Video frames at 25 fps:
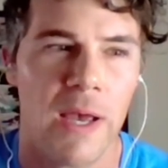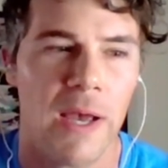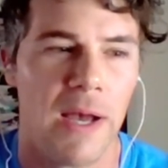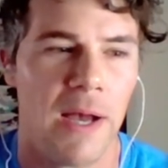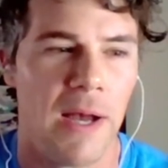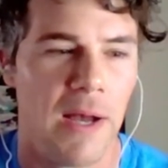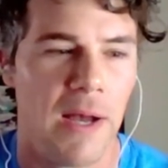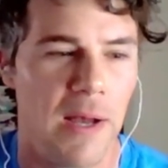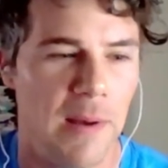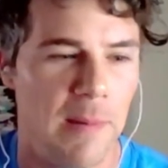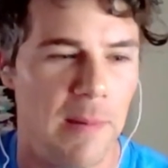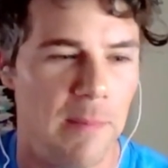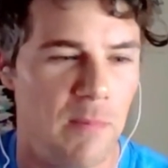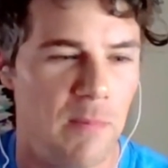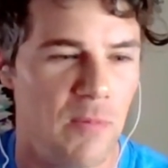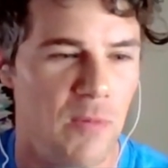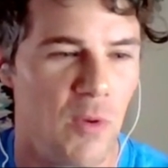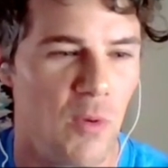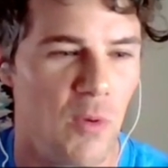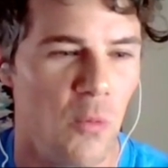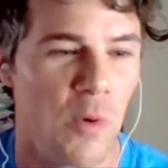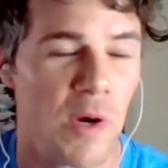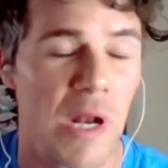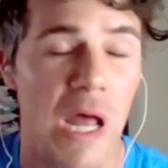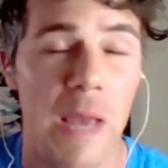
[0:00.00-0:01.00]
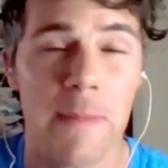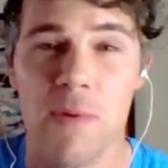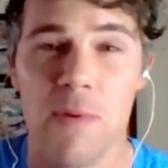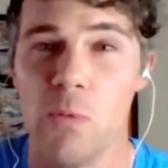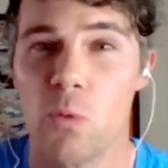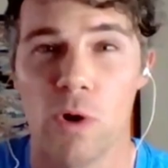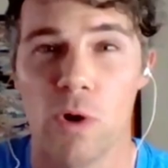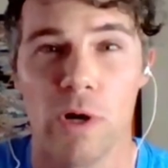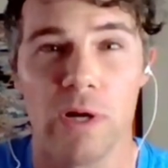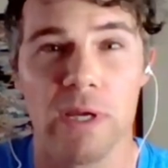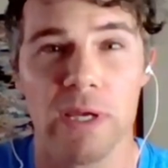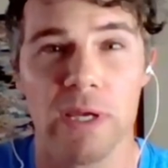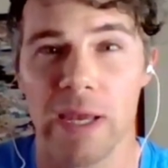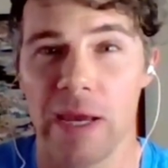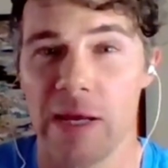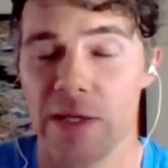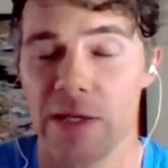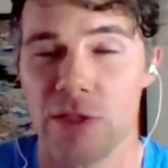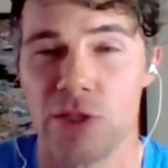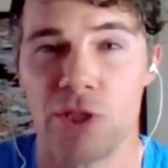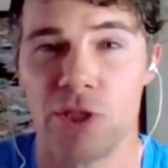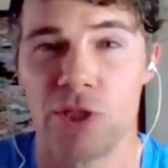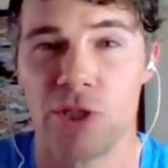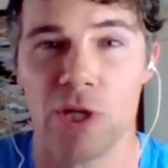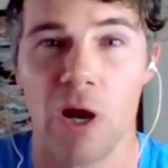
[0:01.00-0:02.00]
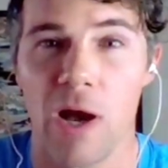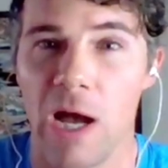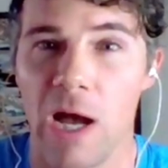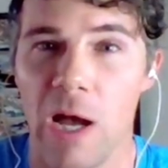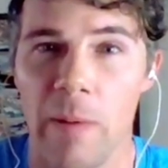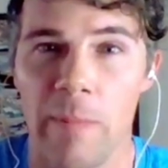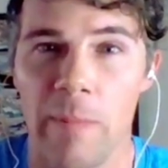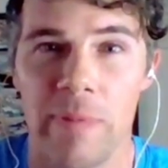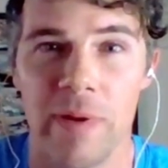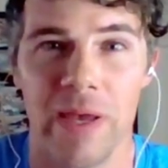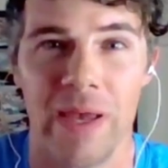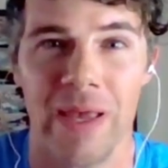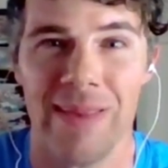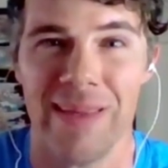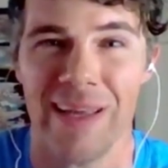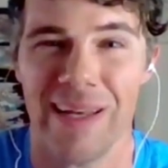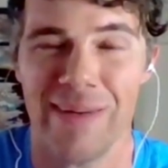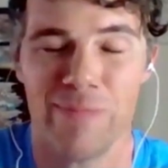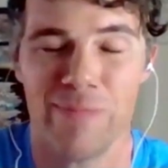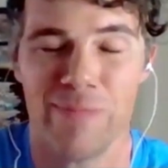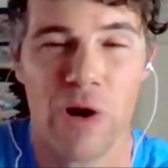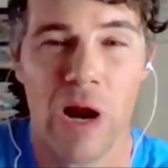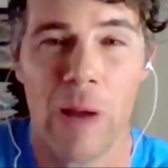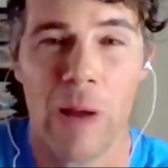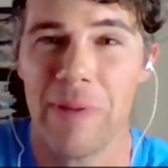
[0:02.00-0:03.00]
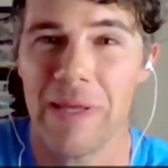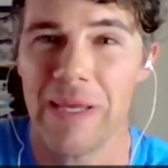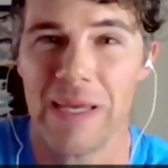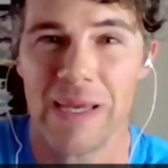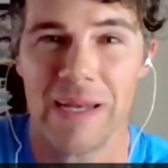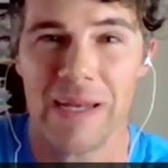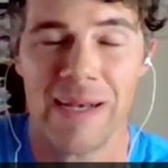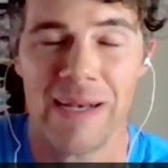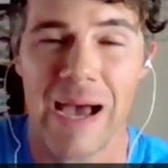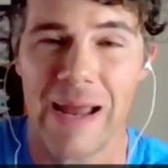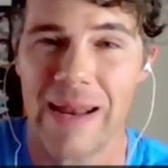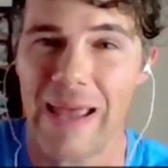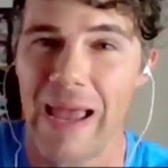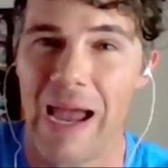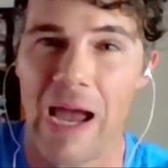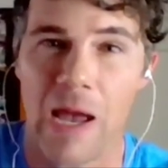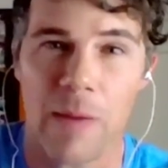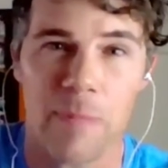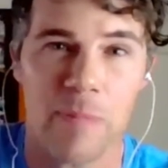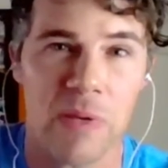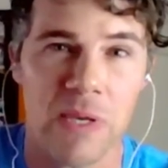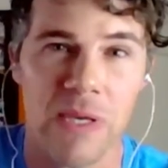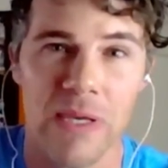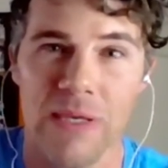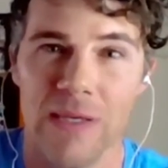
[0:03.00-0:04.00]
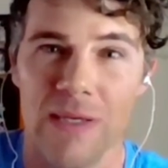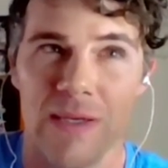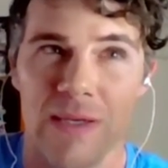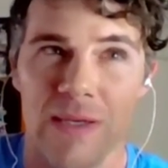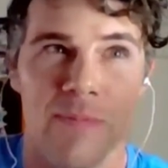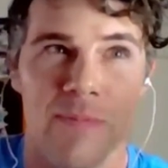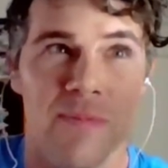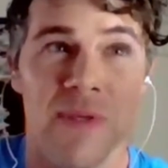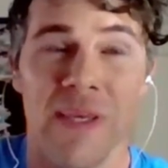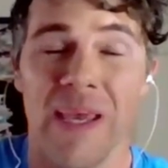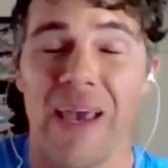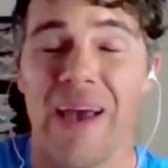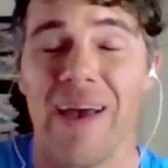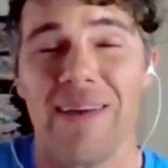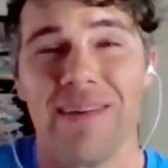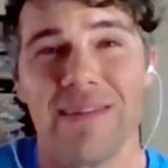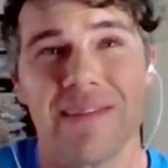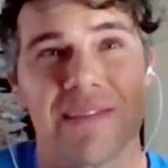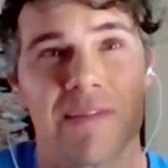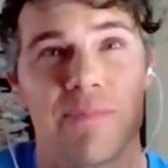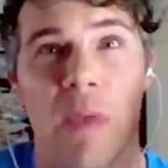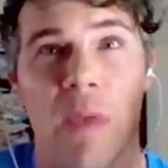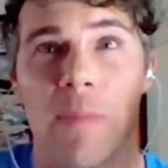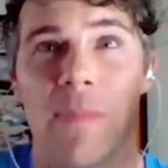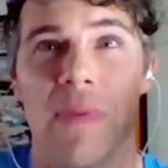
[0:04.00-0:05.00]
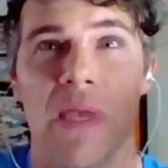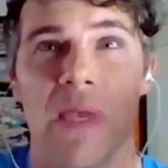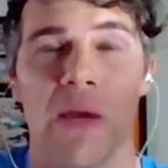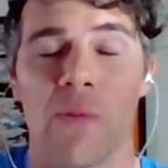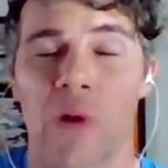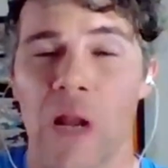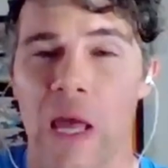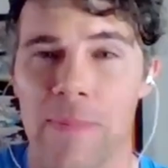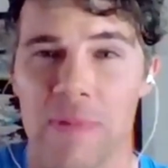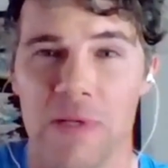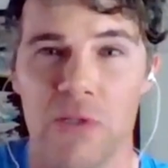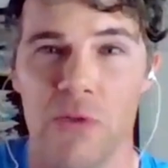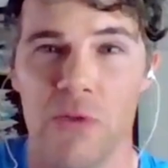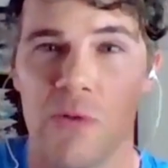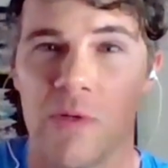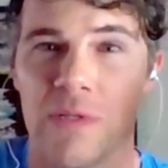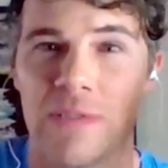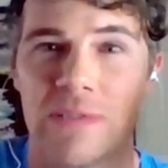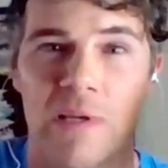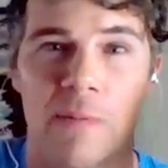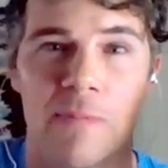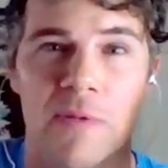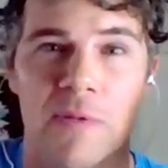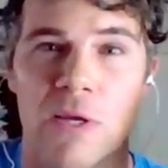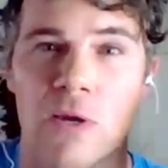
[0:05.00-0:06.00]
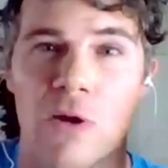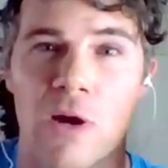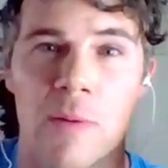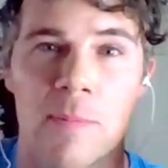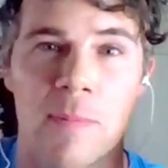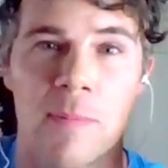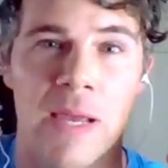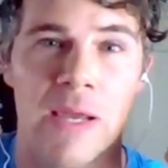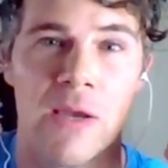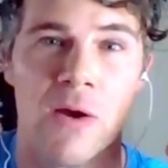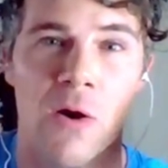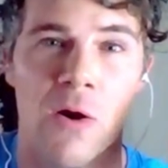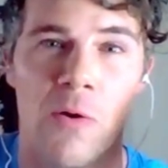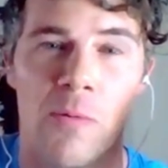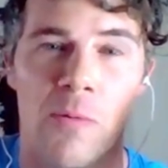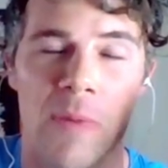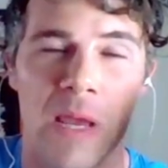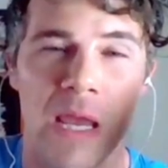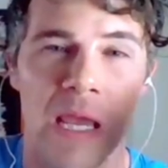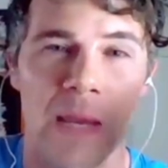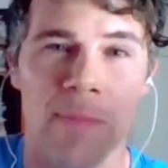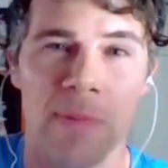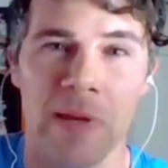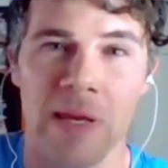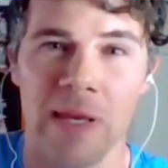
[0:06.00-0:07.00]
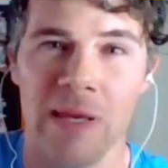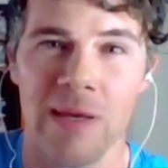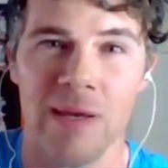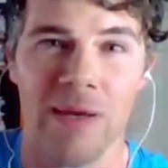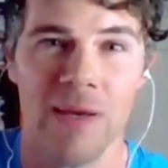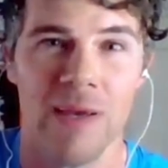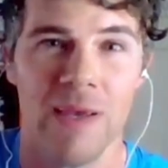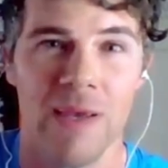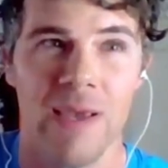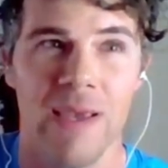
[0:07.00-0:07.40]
Um, would I be working at a job and then probably not happy? Yes. Maybe would I be doing something on my own? Maybe.